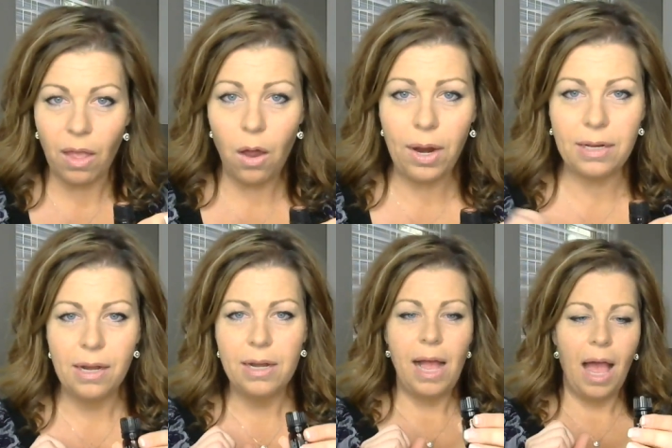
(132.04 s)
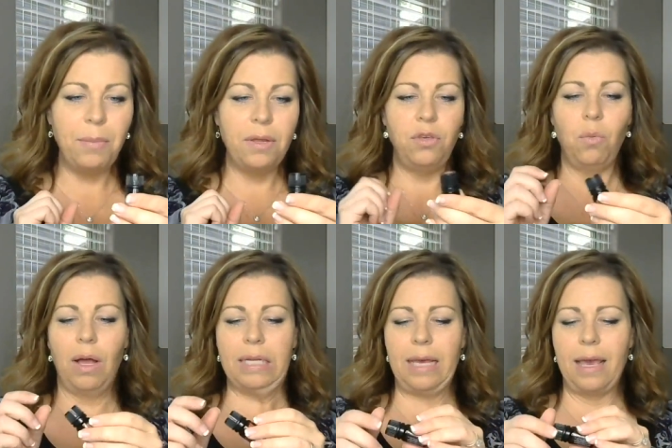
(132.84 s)
All right, how many of you
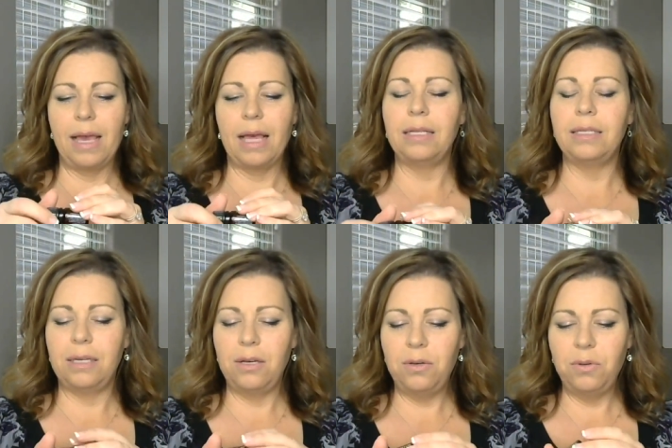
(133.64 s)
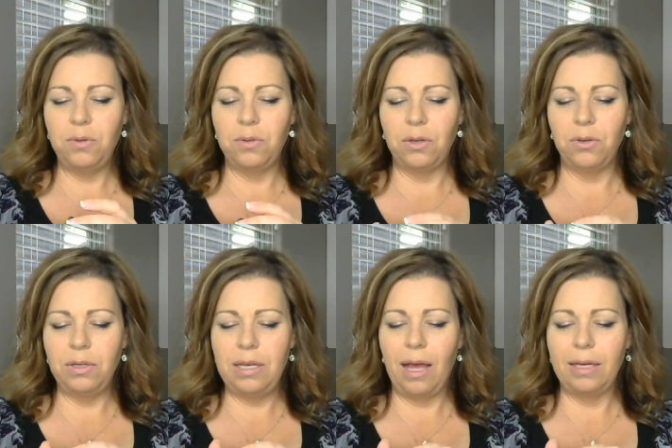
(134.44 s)
want a cologne, a
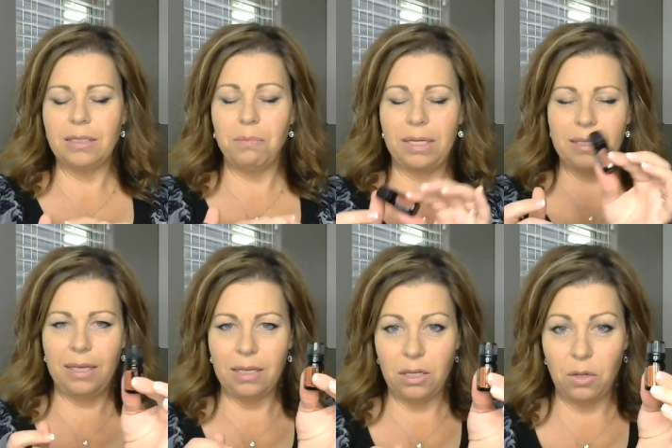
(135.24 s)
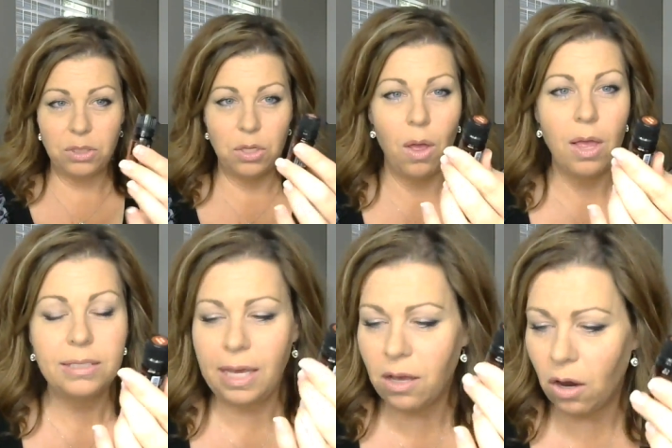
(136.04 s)
good, nice, musky cologne? So
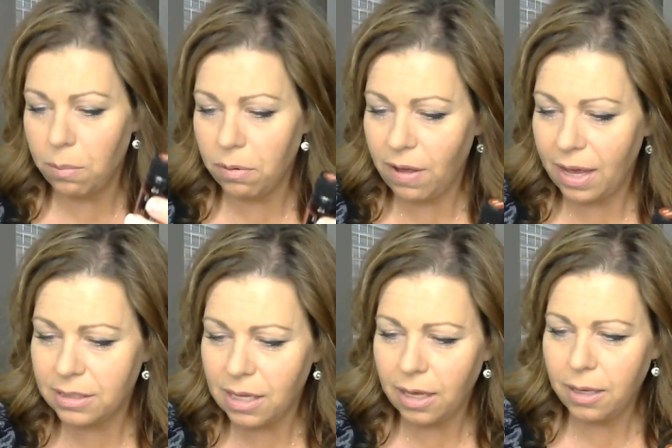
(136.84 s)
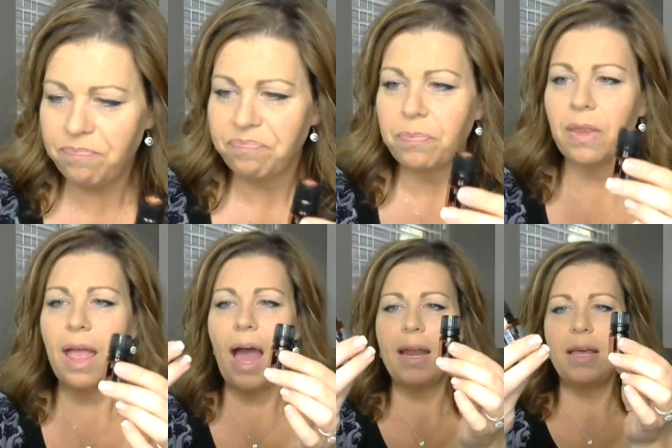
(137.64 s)
take Arborvitae,
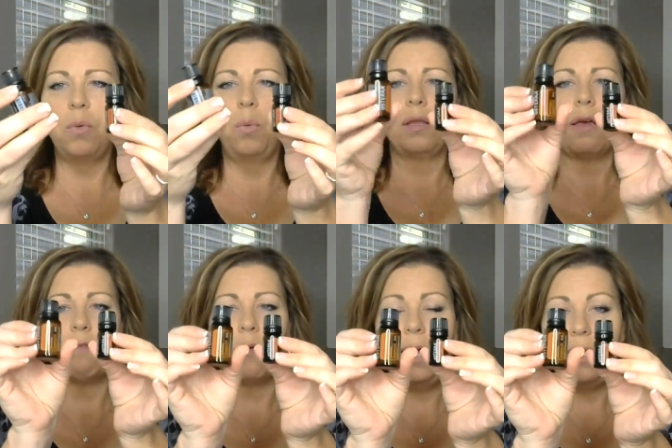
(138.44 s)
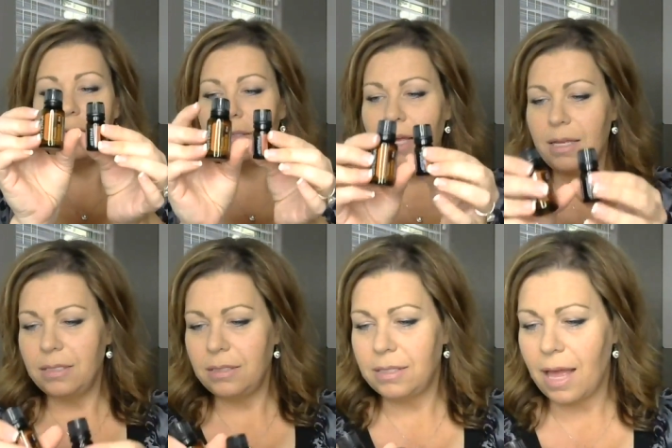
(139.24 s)
add it with
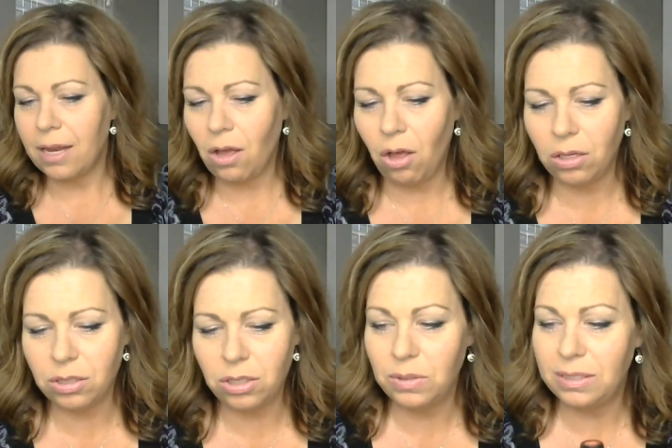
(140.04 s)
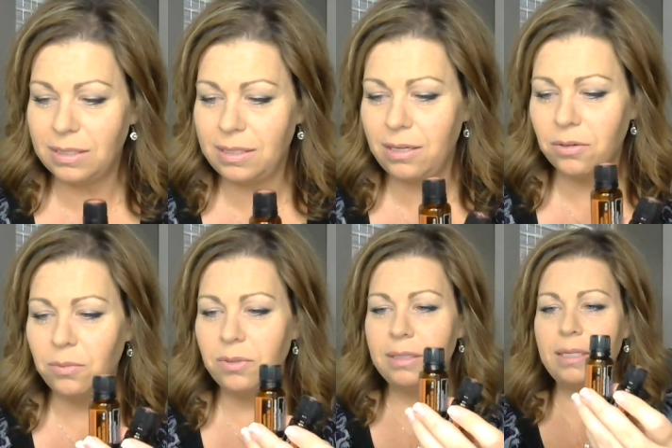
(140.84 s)
frankincense and also
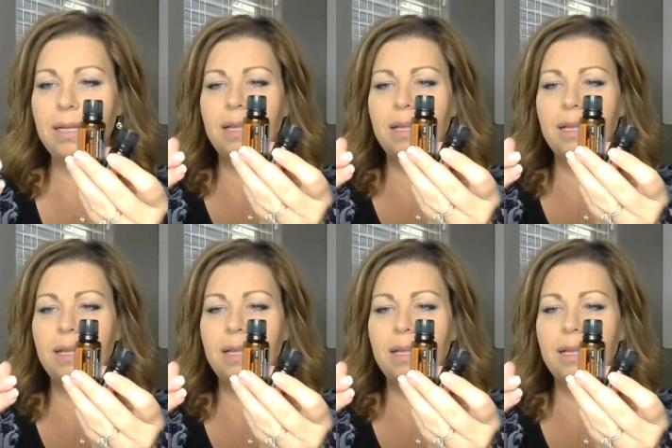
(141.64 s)
cedarwood.